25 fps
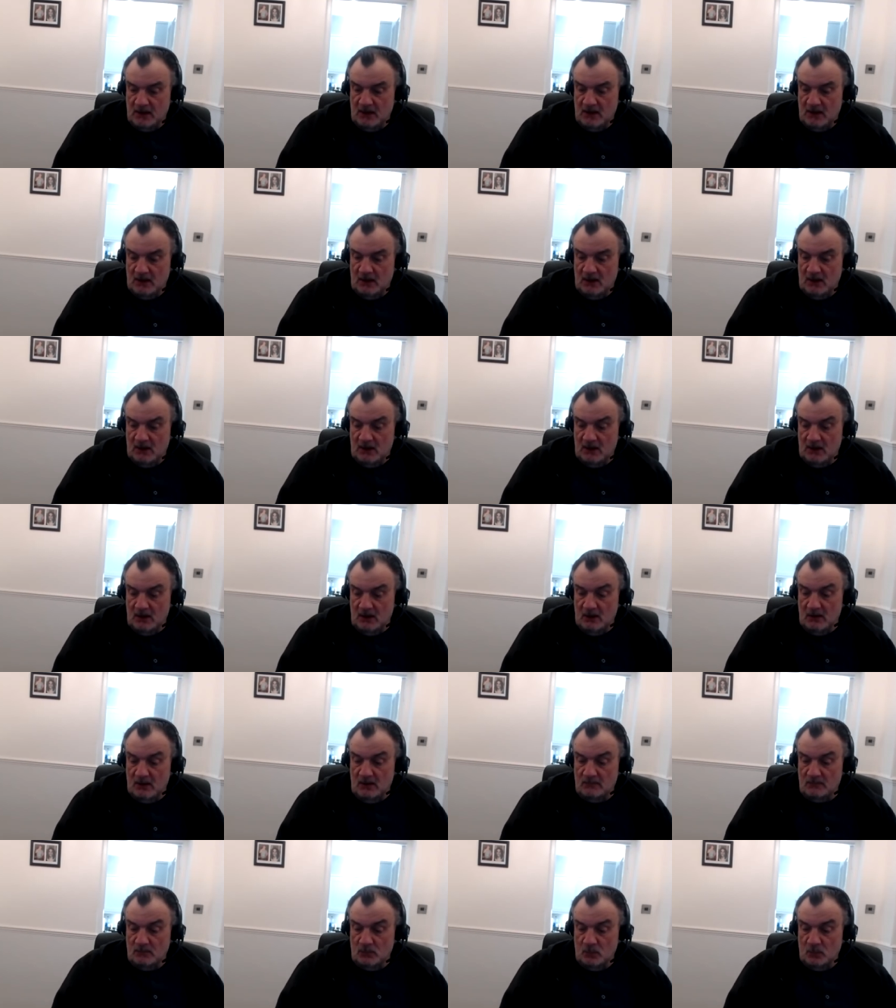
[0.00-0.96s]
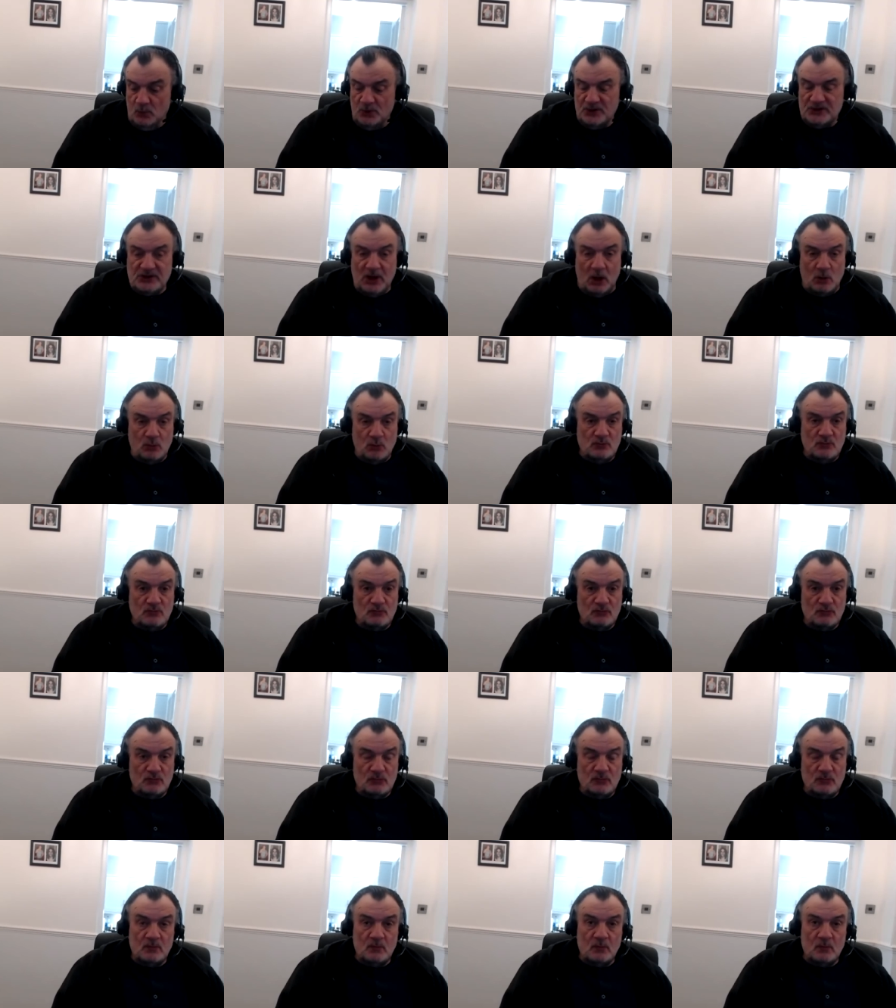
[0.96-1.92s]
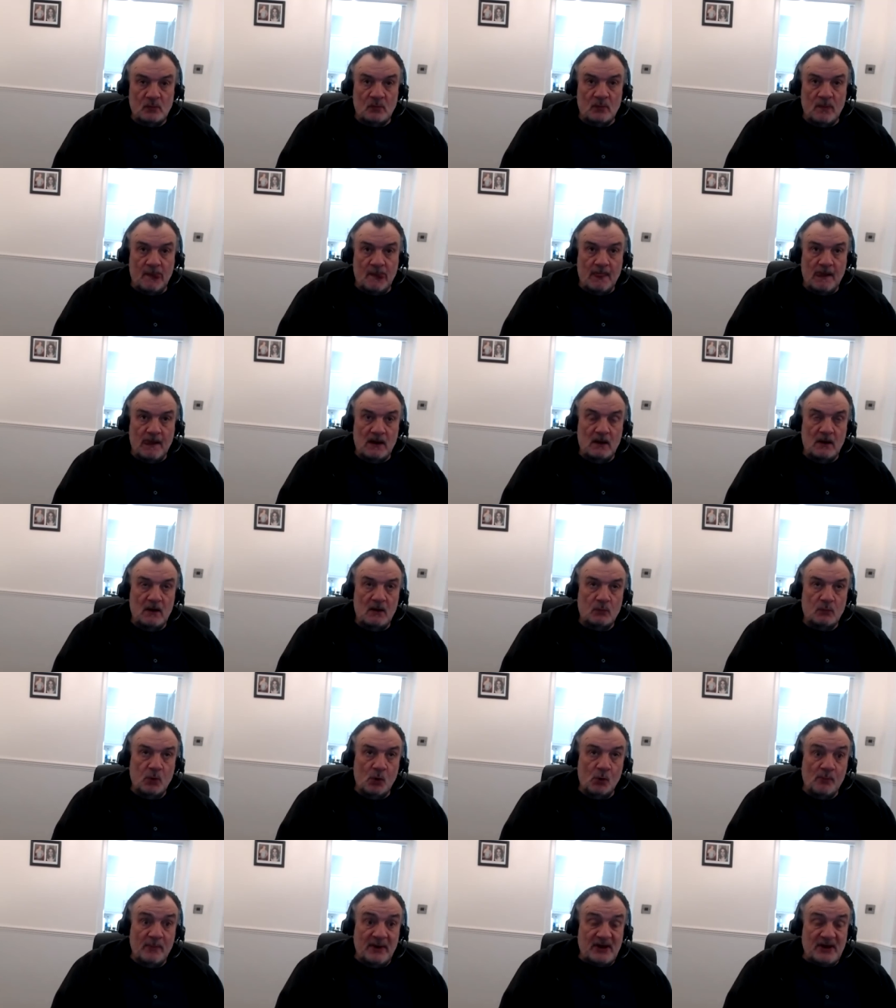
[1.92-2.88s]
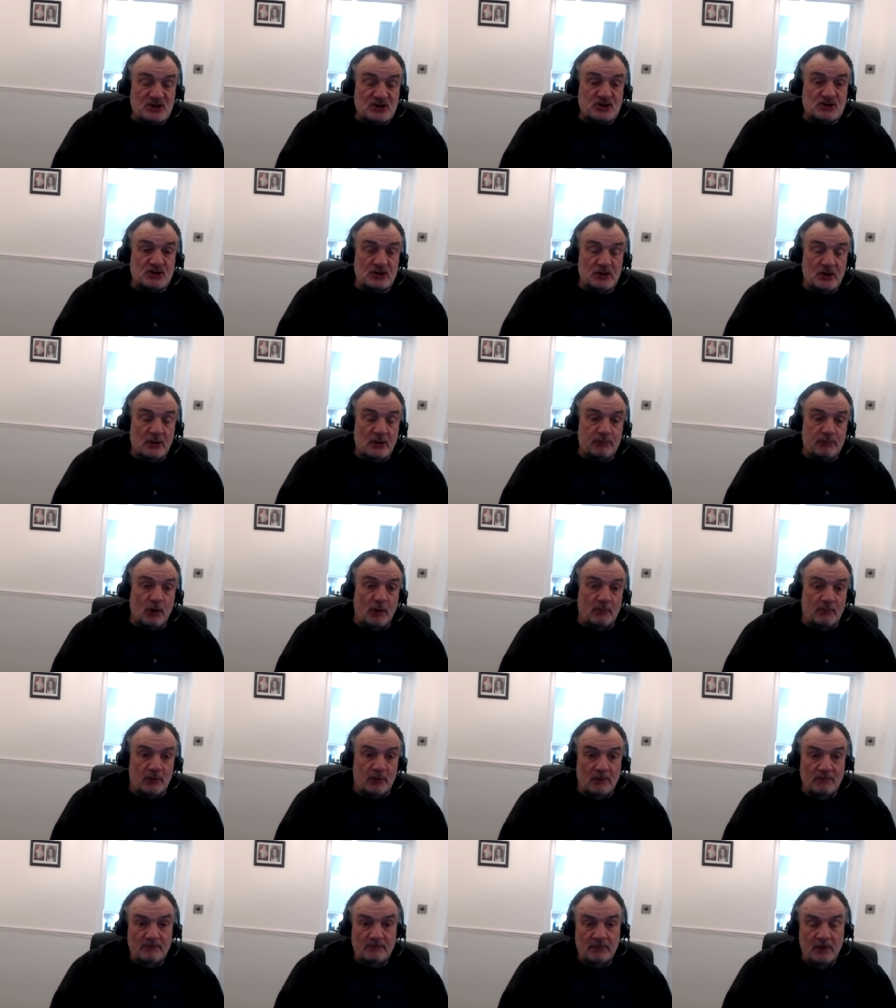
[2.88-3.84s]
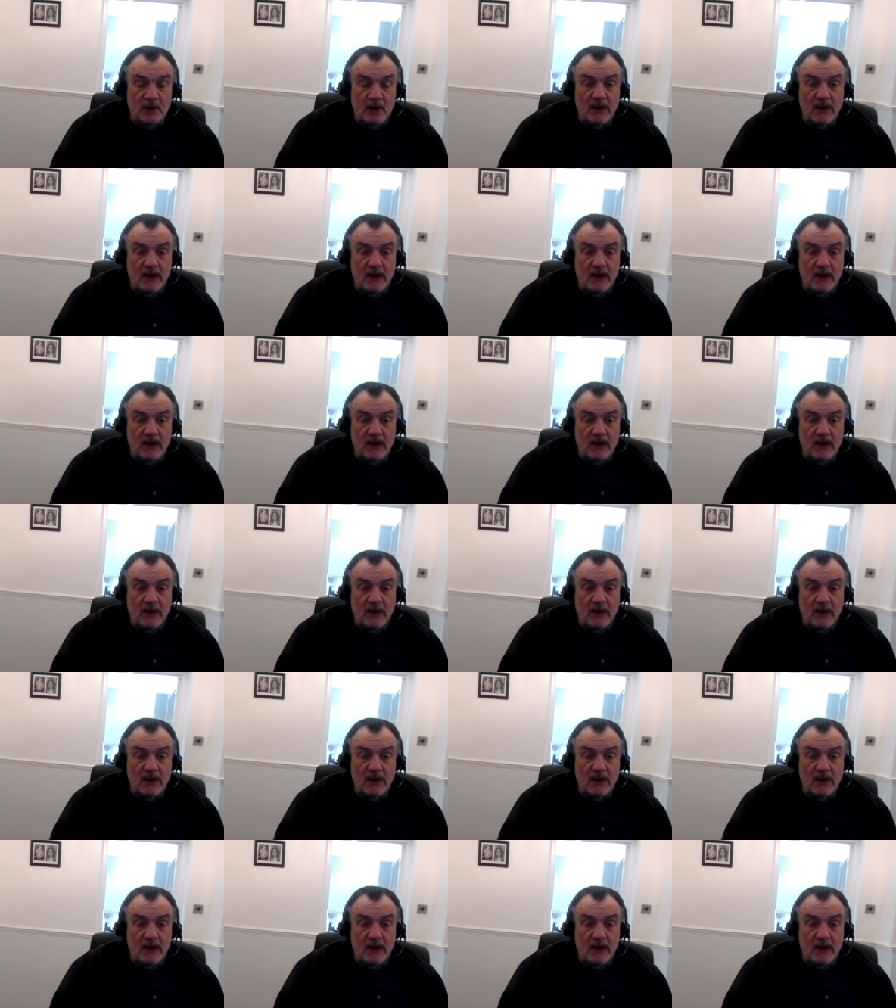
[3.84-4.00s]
Um, we don't uh, we'll mention the problem,